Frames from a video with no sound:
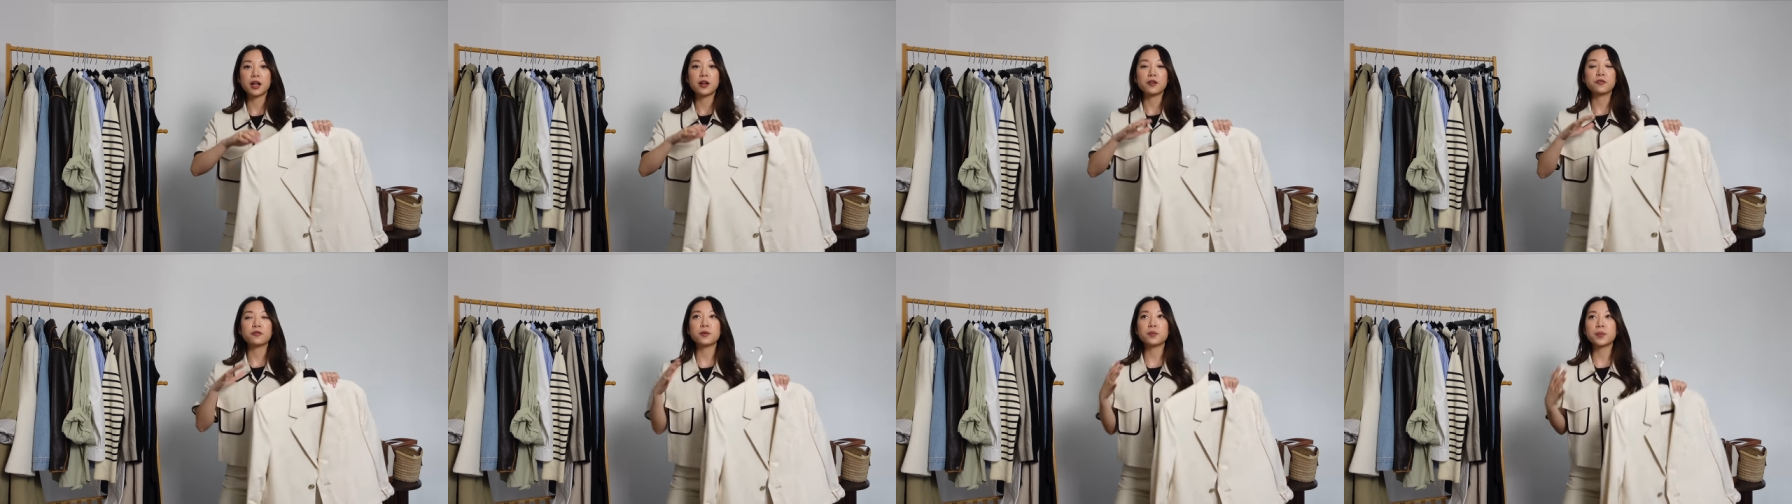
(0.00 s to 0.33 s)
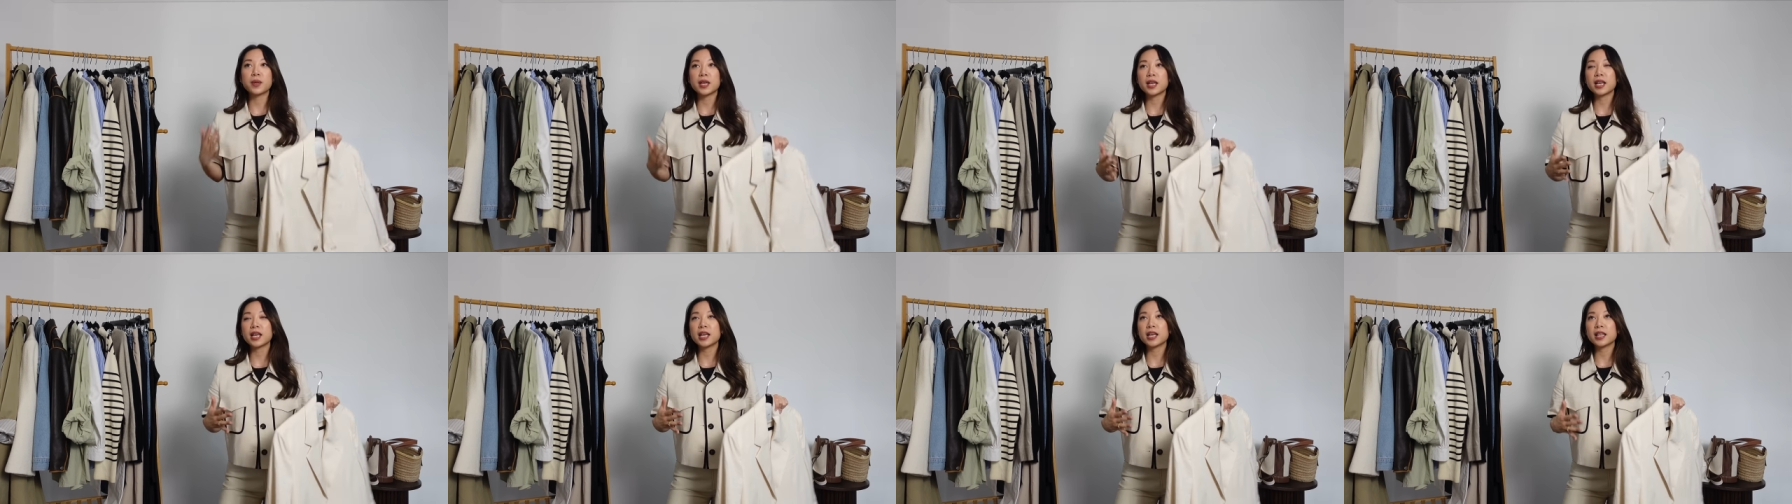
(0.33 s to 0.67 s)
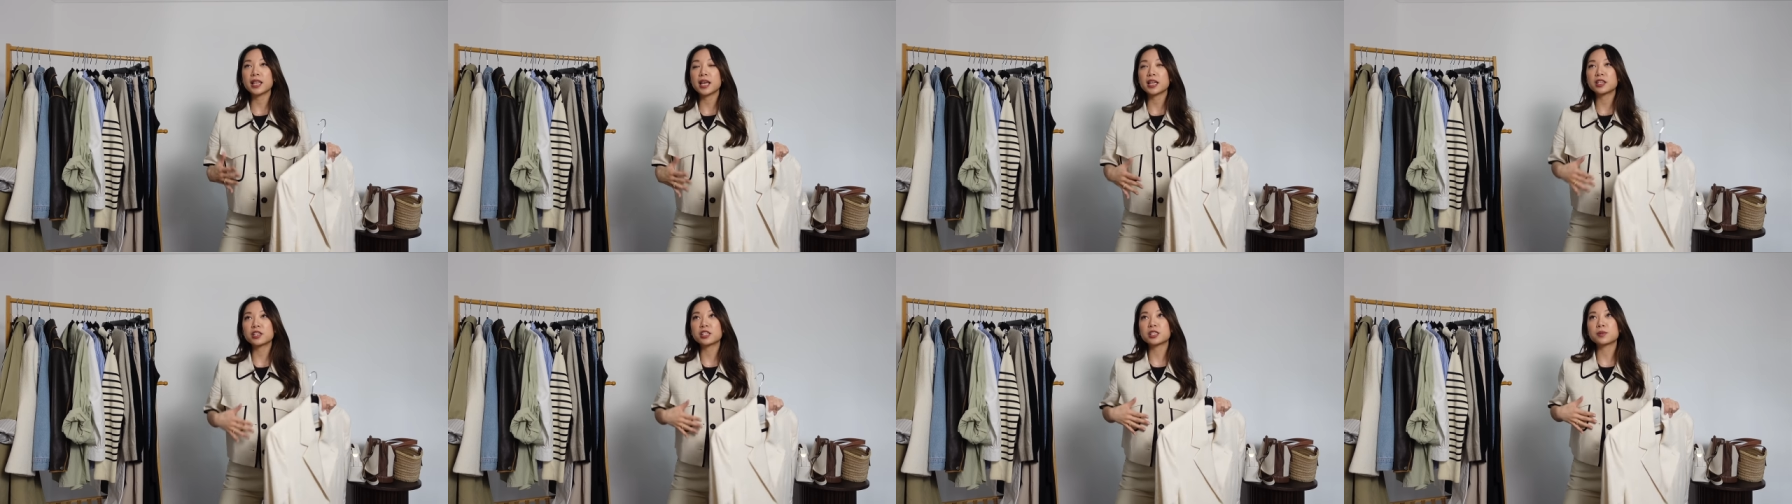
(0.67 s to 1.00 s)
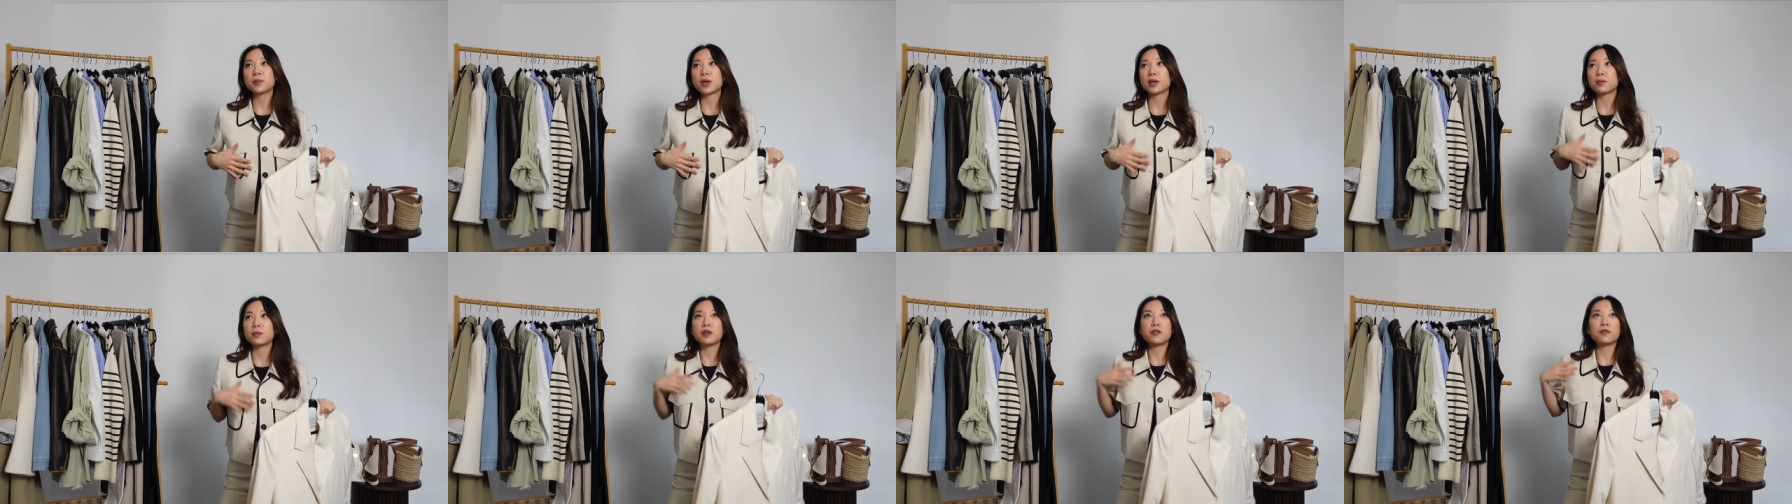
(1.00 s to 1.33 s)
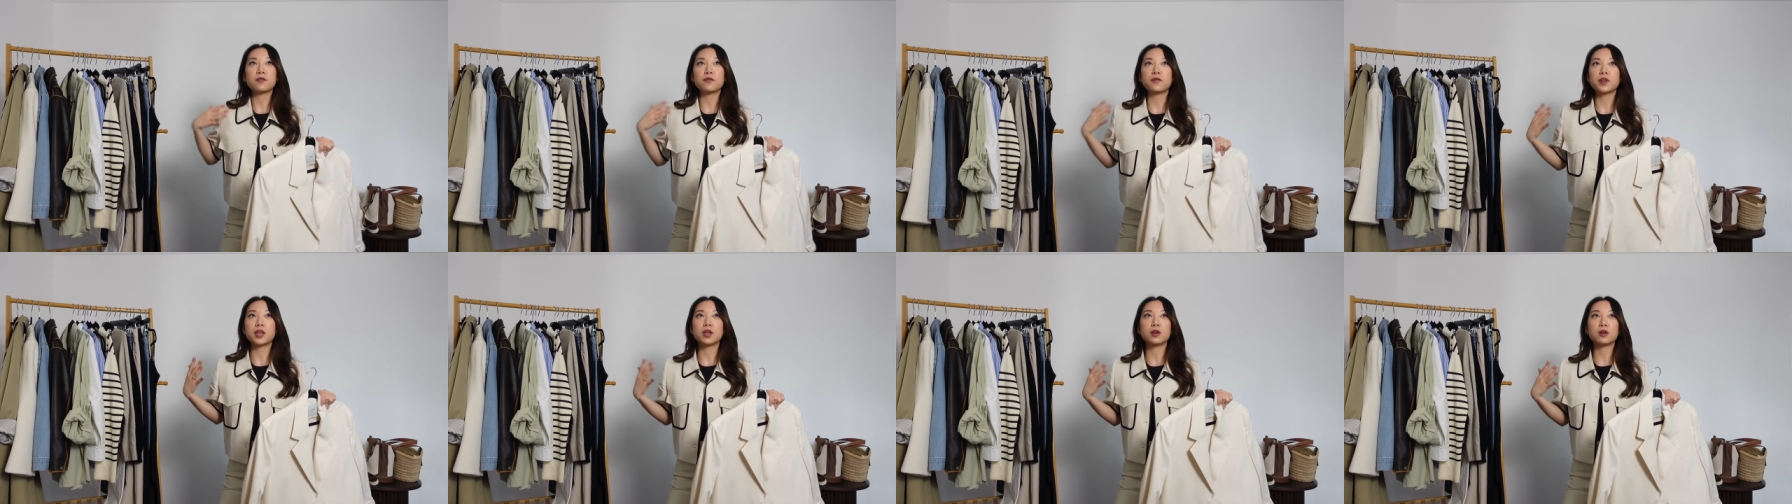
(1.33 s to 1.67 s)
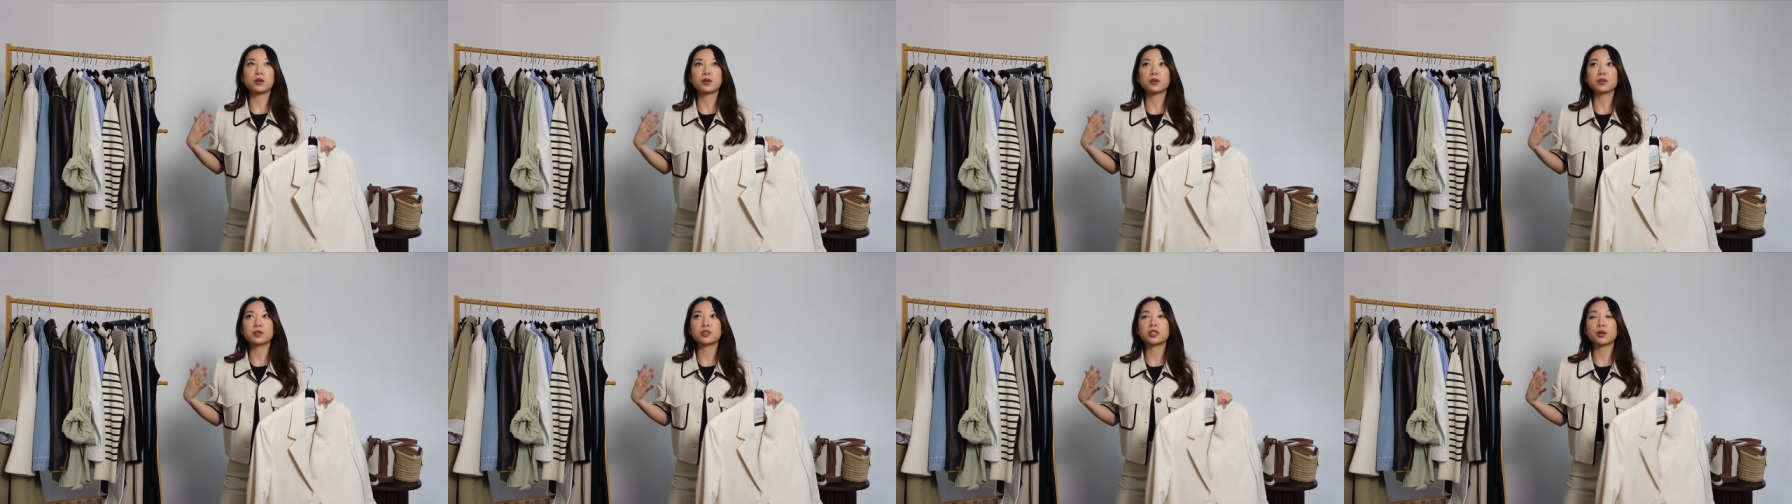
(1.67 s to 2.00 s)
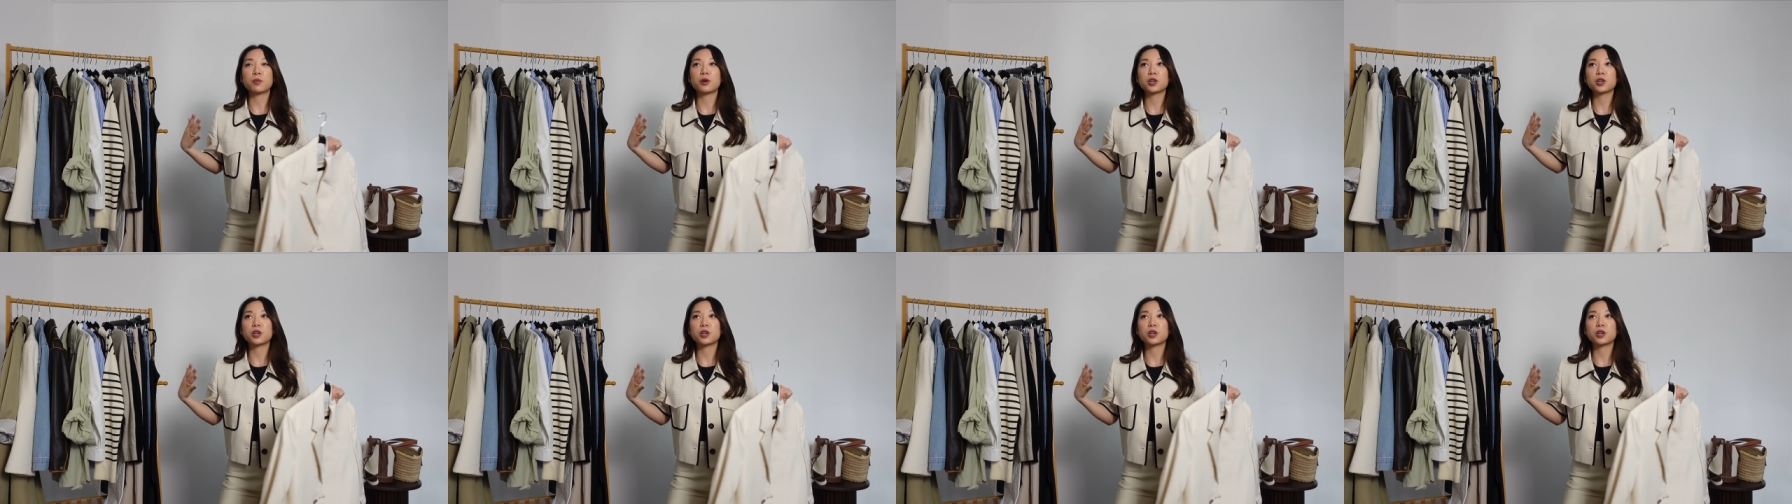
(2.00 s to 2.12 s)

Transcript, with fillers: For me, they just make me feel so